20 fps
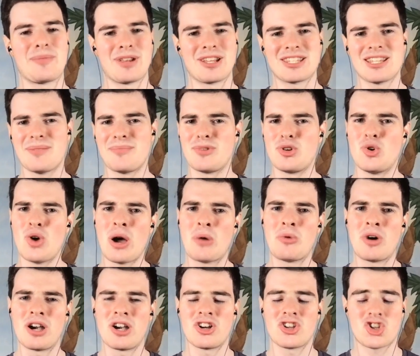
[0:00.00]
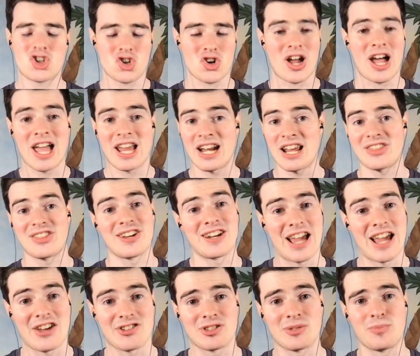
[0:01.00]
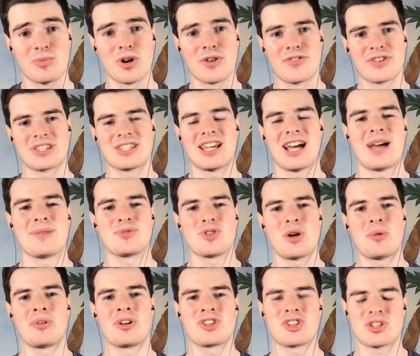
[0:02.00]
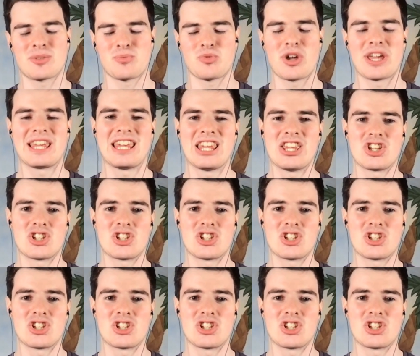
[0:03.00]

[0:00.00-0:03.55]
It's something new I wanted to try, and I think now's the perfect time. So I want to just break each